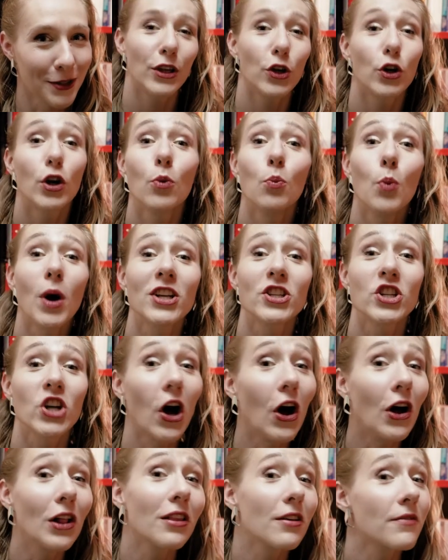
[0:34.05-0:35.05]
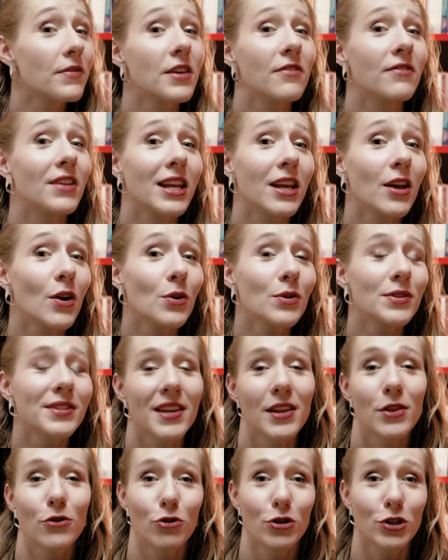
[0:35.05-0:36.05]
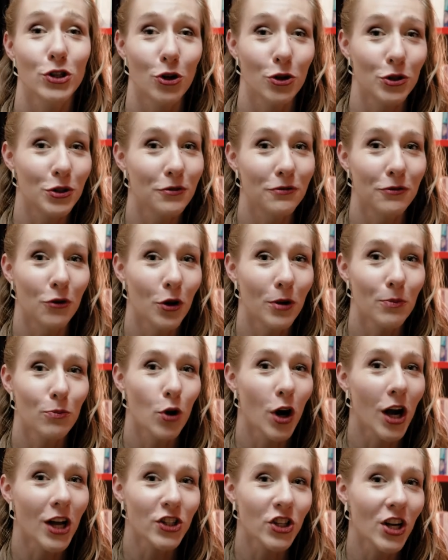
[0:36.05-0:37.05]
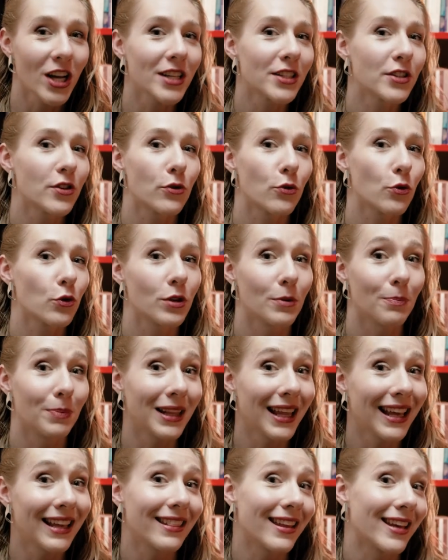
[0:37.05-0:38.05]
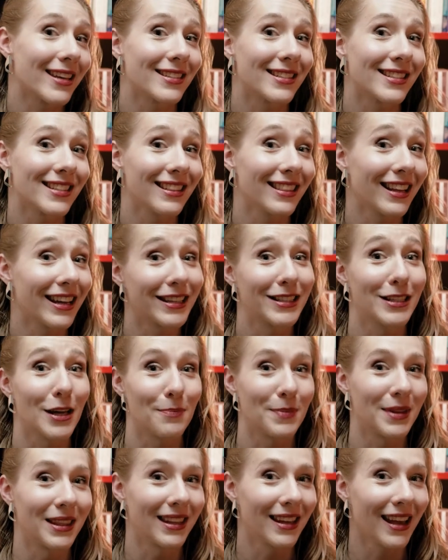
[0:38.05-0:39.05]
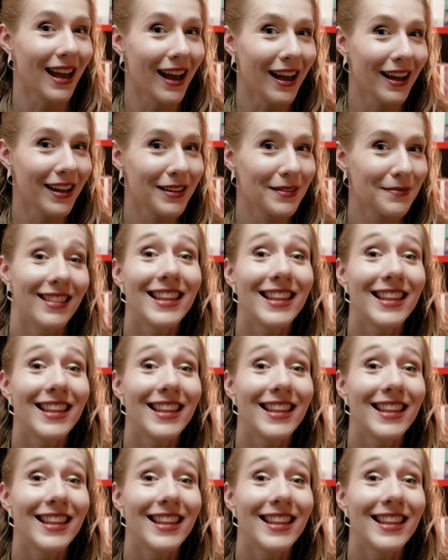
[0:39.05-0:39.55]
You can watch all of the videos in the Return to Form project through the playlist linked up in the eye.